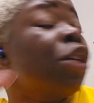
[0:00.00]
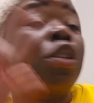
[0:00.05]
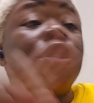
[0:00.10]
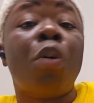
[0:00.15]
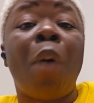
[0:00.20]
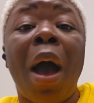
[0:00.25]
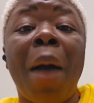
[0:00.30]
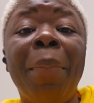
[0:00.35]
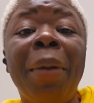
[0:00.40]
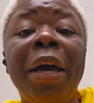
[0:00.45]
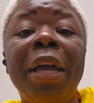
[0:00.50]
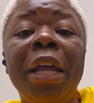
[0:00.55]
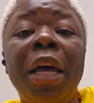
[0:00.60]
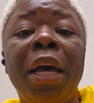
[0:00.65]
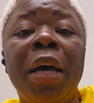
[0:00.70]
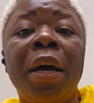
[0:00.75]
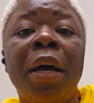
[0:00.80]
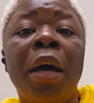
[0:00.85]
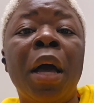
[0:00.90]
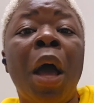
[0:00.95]
So I'm going
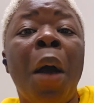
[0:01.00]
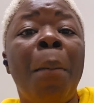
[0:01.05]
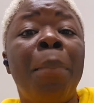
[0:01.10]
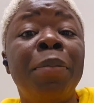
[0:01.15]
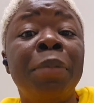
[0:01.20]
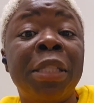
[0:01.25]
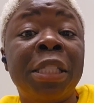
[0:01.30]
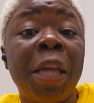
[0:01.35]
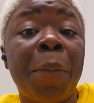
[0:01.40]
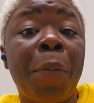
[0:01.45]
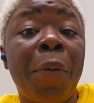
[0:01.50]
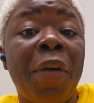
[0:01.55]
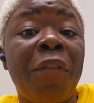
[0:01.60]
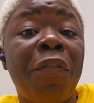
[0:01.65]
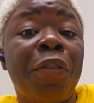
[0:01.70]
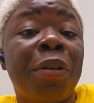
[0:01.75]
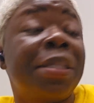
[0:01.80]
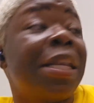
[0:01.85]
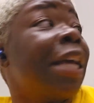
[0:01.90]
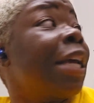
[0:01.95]
to step away
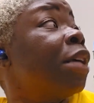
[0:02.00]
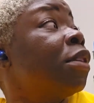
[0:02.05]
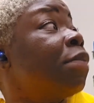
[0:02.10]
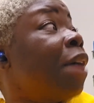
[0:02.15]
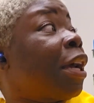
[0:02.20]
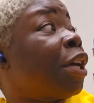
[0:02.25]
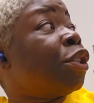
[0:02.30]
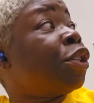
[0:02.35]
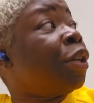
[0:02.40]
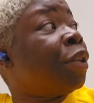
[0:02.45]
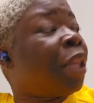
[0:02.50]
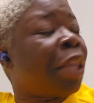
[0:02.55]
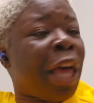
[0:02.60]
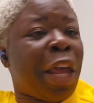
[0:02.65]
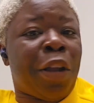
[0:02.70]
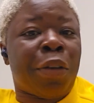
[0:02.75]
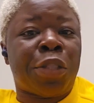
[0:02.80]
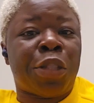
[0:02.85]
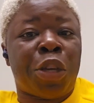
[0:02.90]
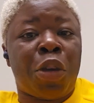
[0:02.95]
for a second so I can turn the light
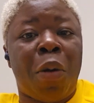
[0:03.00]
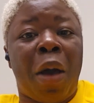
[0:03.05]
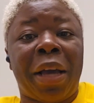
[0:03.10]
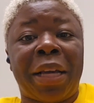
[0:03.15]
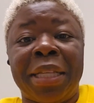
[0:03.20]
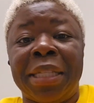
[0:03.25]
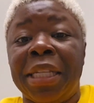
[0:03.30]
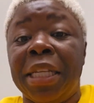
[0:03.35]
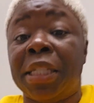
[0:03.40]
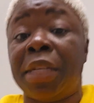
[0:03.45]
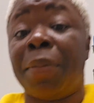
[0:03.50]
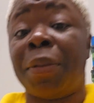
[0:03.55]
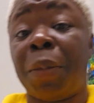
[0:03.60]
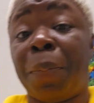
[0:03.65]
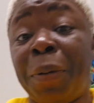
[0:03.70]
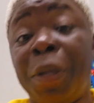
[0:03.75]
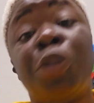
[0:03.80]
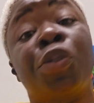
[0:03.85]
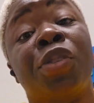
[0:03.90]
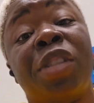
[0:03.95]
on so you all can see some of the
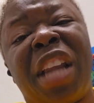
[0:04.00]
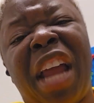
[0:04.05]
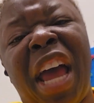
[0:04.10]
pictures that I